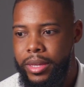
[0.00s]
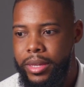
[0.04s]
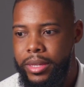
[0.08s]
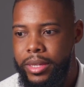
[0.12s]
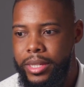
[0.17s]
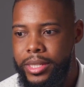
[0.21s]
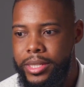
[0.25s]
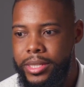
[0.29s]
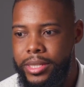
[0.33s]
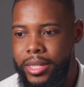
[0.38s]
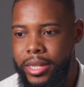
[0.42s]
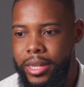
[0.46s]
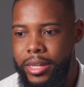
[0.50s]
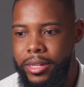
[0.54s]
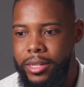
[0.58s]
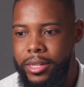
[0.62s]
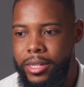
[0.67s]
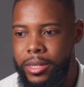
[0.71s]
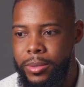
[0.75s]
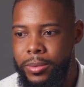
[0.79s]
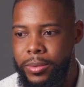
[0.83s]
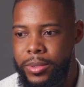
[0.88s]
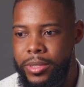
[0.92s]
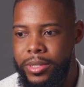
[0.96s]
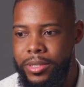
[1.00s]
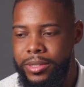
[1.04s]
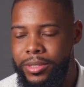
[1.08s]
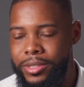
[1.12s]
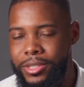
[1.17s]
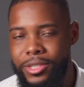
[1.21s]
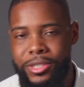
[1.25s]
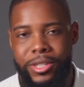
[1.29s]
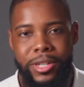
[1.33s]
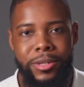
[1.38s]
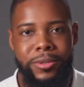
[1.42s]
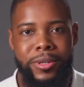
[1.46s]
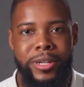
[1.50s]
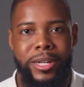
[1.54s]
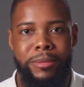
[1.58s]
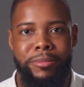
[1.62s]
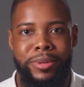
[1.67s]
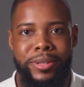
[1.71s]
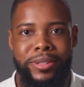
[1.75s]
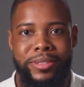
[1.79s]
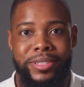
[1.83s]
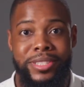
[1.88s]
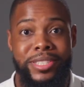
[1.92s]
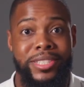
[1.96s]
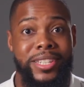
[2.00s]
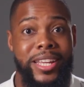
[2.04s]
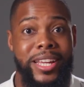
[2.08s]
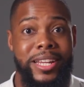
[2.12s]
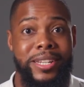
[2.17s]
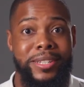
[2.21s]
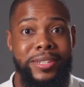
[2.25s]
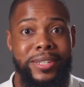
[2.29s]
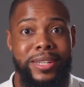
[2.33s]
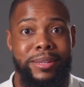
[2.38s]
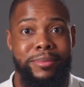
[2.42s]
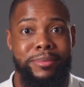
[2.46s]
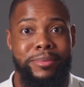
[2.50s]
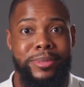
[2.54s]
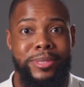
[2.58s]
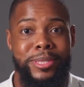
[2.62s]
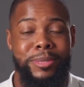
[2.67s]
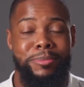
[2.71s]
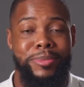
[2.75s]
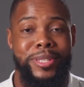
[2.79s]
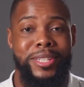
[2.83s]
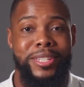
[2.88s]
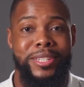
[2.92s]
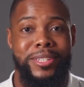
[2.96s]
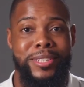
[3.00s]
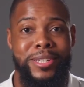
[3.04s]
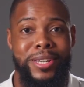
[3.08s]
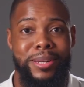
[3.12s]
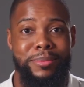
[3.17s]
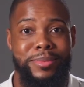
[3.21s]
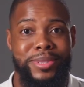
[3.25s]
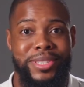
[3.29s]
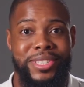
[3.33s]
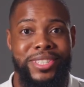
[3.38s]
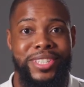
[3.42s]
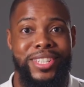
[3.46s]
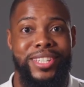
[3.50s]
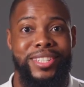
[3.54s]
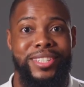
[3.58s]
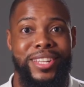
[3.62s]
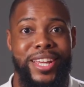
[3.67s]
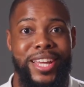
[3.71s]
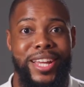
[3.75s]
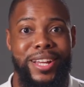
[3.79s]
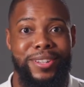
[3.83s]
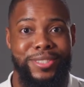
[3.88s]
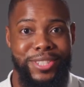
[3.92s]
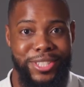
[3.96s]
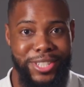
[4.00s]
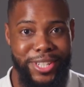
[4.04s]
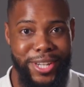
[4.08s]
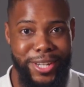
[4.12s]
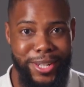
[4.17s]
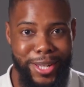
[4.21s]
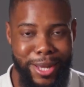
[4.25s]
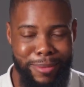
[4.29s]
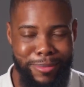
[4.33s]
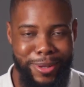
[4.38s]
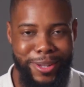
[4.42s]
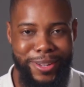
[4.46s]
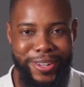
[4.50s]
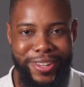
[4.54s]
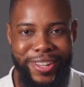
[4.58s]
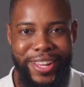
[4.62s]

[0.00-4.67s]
He said he would show up, stand up, speak up, sit down, shut up.